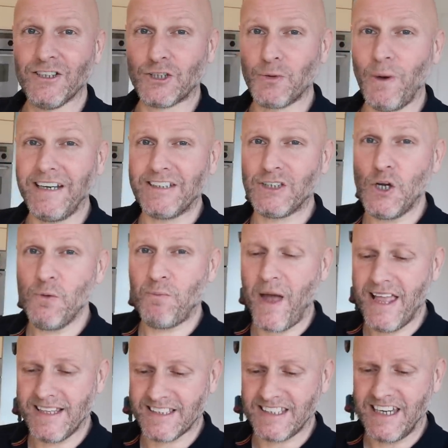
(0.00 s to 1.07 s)
the 22
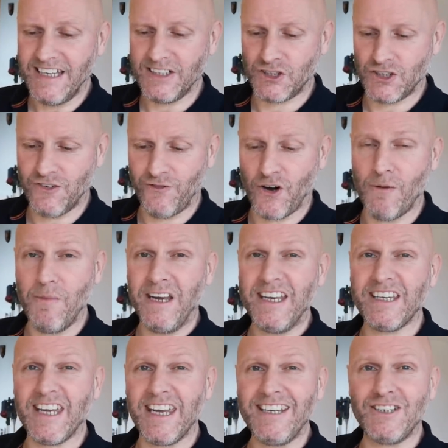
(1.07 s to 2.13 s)
pence each for a
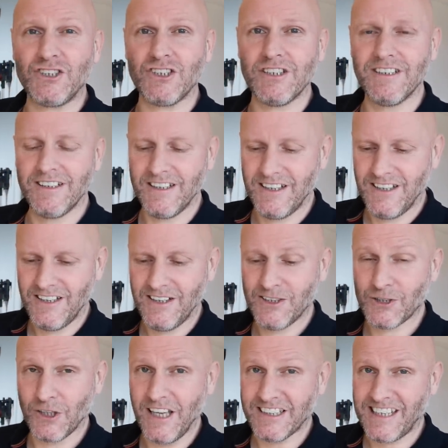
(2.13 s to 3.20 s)
mini quiche.
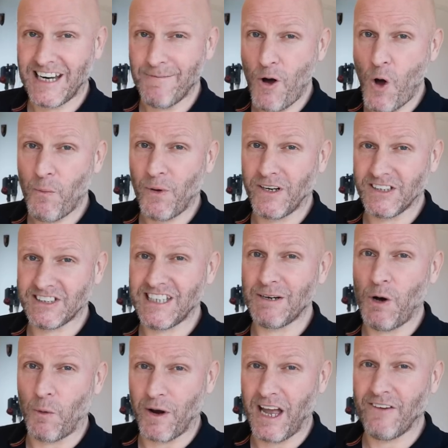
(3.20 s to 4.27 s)
So let's get them open and
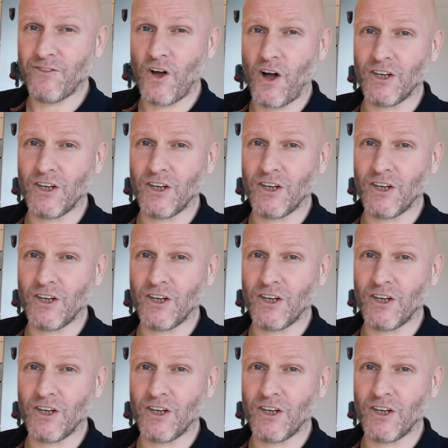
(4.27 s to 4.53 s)
see what we have